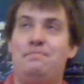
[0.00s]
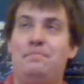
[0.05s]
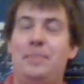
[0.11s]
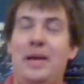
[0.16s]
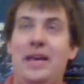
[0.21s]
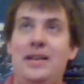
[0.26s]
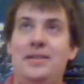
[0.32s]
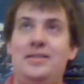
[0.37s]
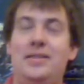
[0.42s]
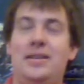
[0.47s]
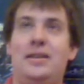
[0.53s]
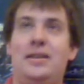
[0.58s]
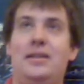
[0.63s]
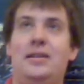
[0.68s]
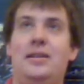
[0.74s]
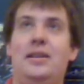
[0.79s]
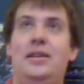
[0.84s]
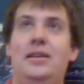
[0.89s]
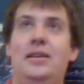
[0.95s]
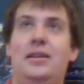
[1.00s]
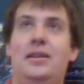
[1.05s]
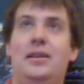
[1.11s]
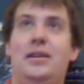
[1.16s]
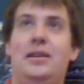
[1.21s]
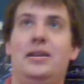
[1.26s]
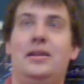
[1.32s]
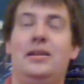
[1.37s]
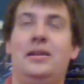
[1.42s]
basically,
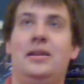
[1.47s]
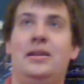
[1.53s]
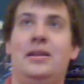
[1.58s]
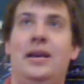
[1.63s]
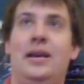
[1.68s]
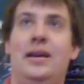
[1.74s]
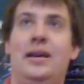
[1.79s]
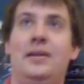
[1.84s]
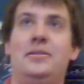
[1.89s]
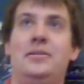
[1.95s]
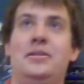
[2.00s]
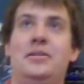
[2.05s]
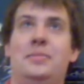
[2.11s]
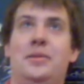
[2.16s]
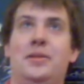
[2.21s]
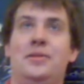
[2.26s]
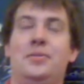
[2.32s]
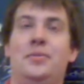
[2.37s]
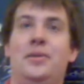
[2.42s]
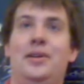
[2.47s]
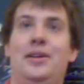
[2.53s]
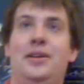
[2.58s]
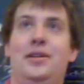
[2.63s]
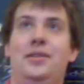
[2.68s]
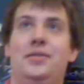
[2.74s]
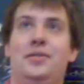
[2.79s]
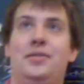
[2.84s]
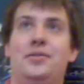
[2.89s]
how is the best
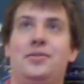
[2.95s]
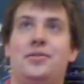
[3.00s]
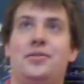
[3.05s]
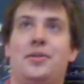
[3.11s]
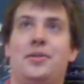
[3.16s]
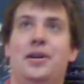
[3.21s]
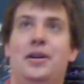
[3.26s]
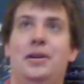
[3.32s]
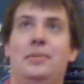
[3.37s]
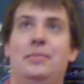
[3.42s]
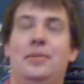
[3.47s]
way to describe